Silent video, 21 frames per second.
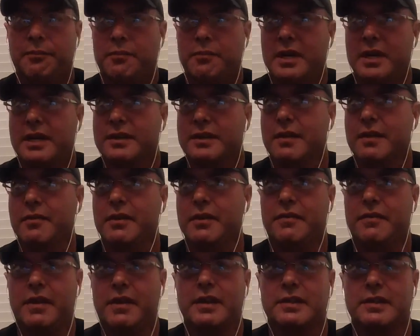because
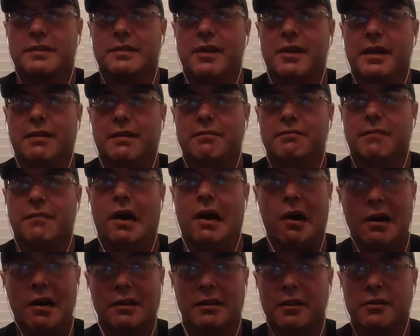everything is like,
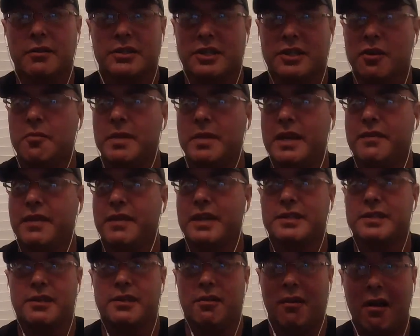there's so many
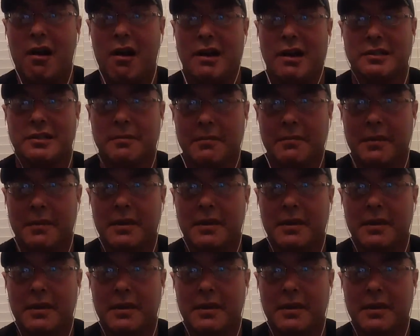things that are awesome.